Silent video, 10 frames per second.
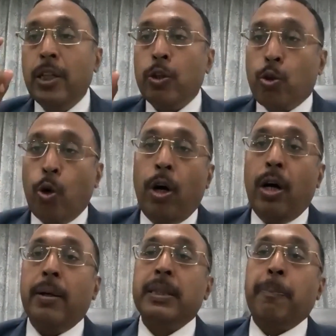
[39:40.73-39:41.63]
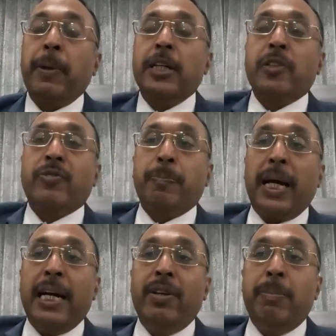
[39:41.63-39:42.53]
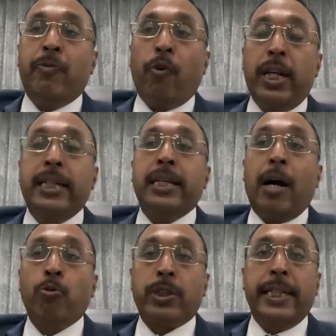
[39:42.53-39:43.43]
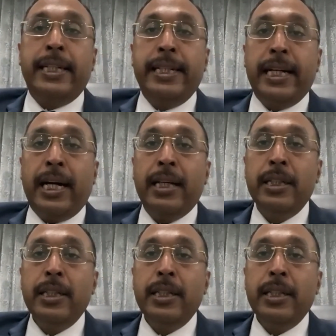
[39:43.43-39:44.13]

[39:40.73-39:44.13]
though the place of supply will be falling the outside India,